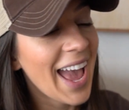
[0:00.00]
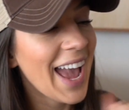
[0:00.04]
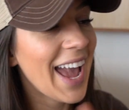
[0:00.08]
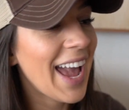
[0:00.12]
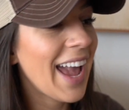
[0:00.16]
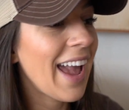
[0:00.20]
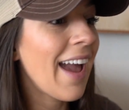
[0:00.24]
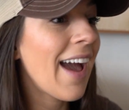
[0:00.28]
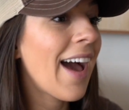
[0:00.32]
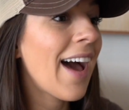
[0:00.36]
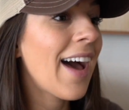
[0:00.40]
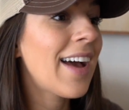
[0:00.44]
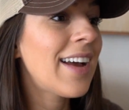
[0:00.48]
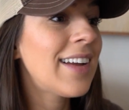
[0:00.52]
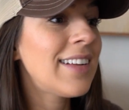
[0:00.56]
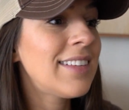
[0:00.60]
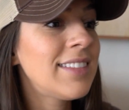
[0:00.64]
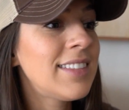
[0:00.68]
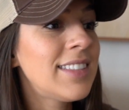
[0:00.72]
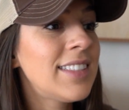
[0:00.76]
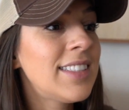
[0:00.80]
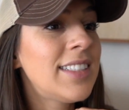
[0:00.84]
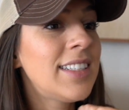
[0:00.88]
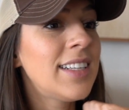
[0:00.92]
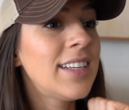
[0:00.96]

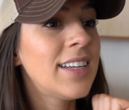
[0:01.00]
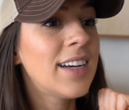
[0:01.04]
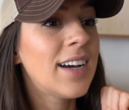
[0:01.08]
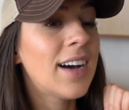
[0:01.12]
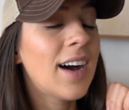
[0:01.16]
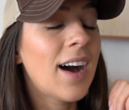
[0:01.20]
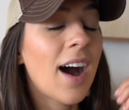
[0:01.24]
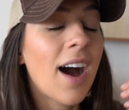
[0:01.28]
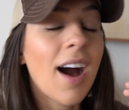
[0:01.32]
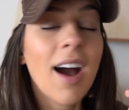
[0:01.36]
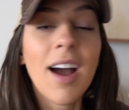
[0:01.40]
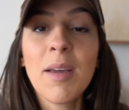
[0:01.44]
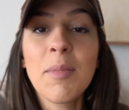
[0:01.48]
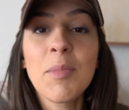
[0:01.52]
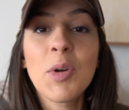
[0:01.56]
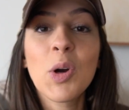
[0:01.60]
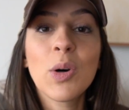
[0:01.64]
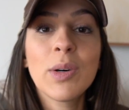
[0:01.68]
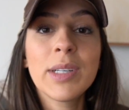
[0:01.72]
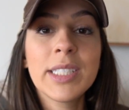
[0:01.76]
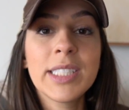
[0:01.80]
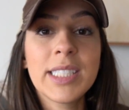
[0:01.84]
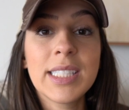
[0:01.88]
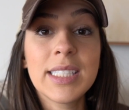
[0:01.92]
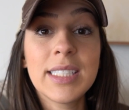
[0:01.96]
and I'm
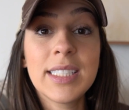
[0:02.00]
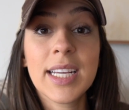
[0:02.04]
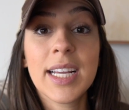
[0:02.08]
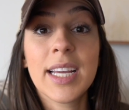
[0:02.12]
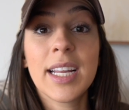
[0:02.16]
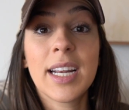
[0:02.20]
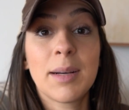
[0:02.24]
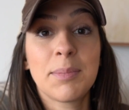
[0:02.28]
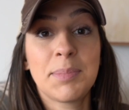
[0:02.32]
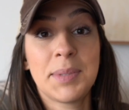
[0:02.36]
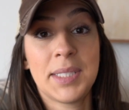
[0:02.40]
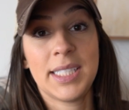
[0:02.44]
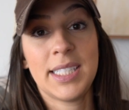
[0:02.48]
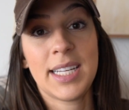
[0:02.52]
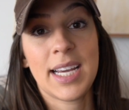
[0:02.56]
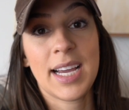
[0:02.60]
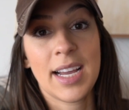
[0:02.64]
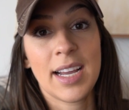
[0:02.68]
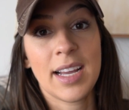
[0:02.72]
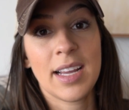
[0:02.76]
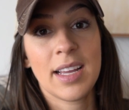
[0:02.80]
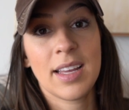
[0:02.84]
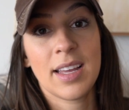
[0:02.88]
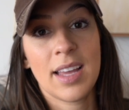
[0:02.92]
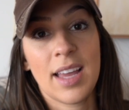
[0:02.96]
going to dig it up
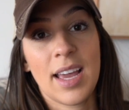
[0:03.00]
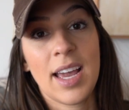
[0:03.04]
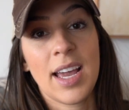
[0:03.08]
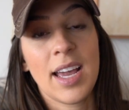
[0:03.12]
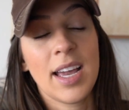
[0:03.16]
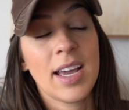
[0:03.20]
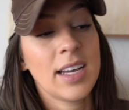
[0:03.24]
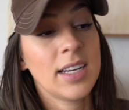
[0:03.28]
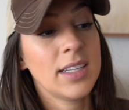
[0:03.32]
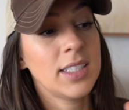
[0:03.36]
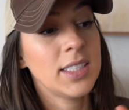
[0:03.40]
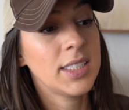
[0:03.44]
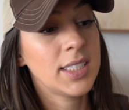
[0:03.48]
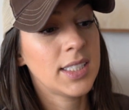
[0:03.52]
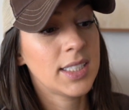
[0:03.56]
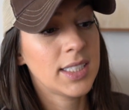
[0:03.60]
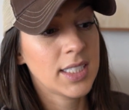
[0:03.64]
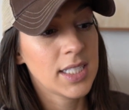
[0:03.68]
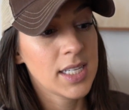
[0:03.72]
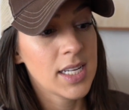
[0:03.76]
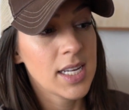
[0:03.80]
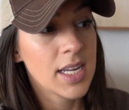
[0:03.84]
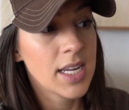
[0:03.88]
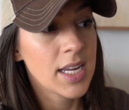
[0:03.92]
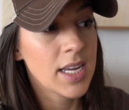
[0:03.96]
today and
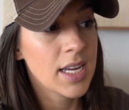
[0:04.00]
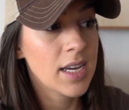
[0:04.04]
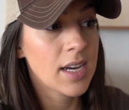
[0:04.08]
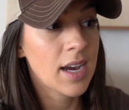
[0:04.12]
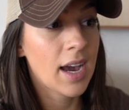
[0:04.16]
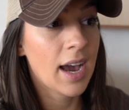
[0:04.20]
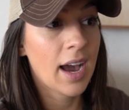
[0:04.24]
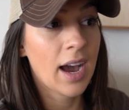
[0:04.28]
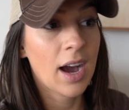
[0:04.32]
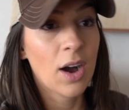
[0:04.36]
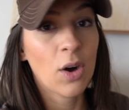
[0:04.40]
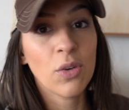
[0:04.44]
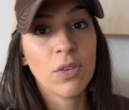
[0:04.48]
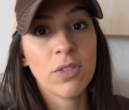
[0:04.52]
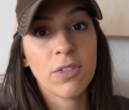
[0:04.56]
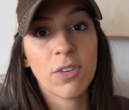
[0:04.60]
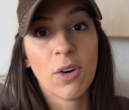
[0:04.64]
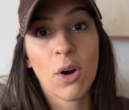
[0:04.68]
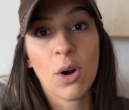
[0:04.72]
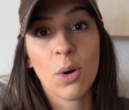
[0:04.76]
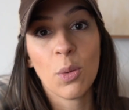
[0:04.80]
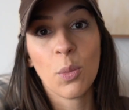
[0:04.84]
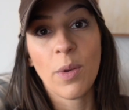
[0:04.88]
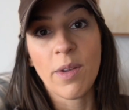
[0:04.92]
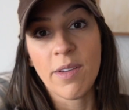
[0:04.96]
see how
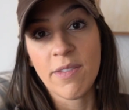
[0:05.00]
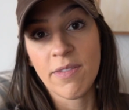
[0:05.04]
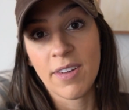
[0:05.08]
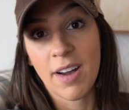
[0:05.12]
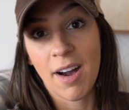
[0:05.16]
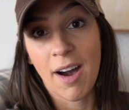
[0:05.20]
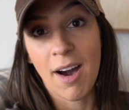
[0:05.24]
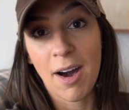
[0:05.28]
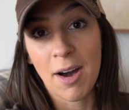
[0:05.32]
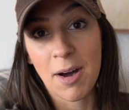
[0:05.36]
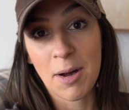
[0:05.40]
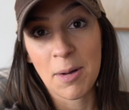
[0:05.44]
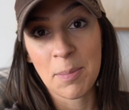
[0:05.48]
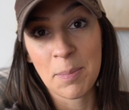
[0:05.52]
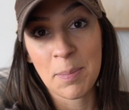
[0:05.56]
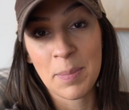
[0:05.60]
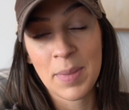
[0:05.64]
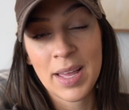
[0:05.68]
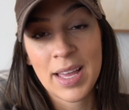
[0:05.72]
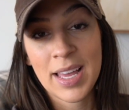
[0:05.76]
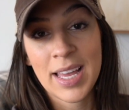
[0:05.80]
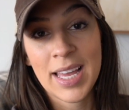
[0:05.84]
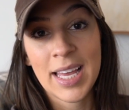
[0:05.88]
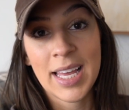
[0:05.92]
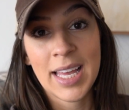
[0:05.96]
far we've come
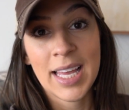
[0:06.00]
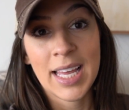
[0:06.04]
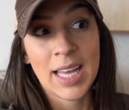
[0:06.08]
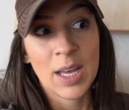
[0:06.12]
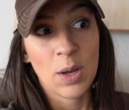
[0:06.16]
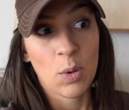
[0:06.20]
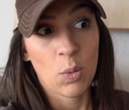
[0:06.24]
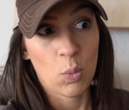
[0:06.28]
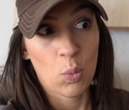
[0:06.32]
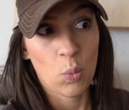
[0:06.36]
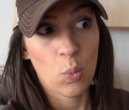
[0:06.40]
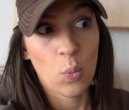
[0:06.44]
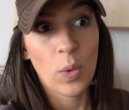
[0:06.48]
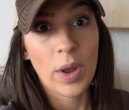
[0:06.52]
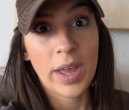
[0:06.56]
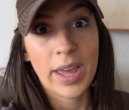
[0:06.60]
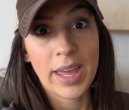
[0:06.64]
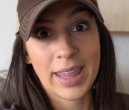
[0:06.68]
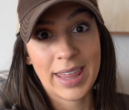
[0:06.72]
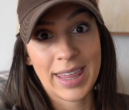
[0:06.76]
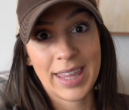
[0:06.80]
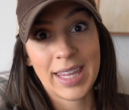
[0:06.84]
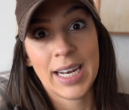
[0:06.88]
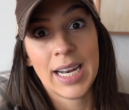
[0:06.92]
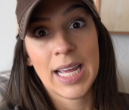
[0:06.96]

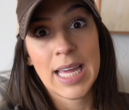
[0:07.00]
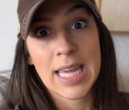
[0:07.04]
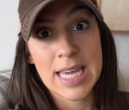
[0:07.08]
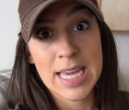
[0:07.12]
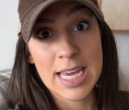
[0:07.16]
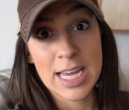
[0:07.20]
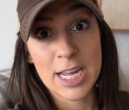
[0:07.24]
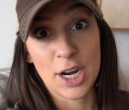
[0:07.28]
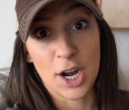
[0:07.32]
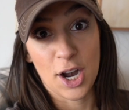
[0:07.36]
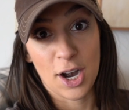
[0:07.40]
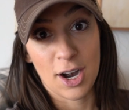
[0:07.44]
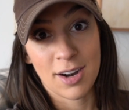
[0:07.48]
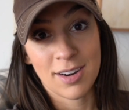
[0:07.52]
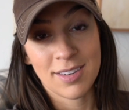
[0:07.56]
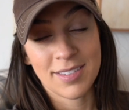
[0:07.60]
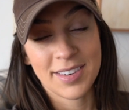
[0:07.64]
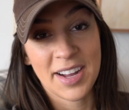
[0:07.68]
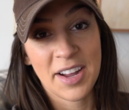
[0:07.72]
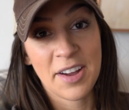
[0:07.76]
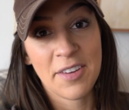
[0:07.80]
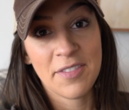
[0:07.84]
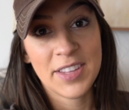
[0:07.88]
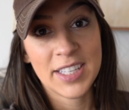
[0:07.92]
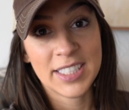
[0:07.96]
within a year
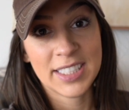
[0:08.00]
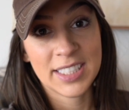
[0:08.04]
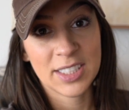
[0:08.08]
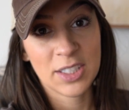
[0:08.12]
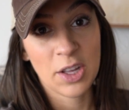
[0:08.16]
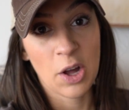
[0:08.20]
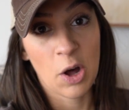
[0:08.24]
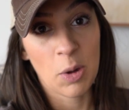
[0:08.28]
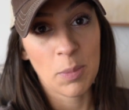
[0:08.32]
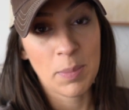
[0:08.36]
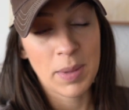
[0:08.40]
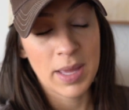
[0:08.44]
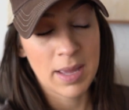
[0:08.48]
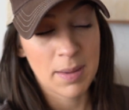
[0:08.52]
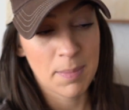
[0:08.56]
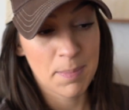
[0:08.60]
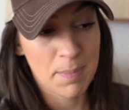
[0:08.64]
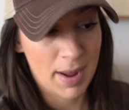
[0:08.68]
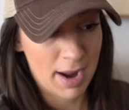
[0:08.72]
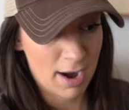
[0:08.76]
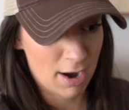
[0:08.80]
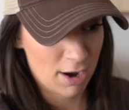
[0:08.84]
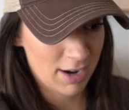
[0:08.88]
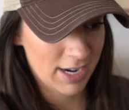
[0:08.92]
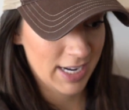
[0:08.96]
of this skull being
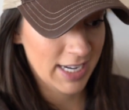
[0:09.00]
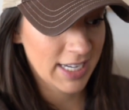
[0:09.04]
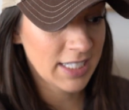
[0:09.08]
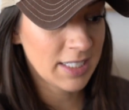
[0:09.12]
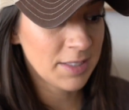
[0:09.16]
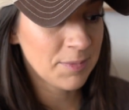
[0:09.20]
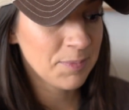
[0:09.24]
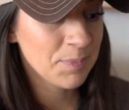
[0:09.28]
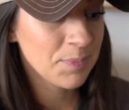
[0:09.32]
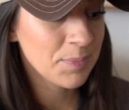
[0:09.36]
buried.